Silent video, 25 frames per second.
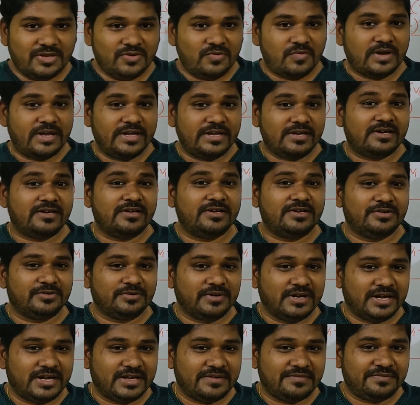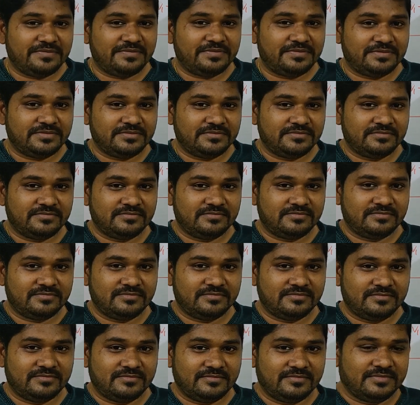UI or UF?
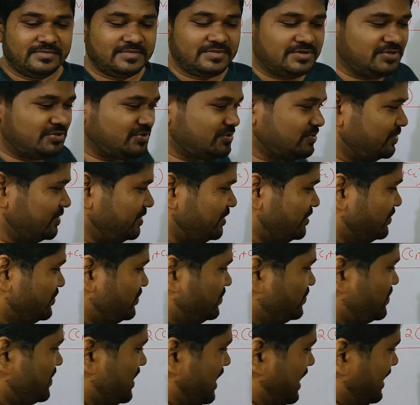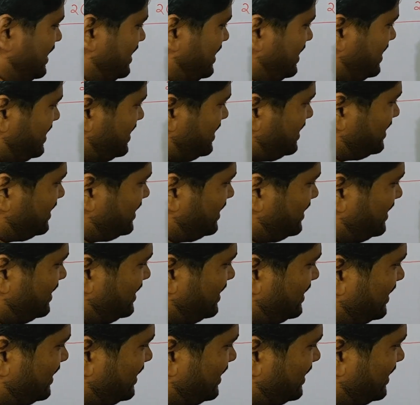So UI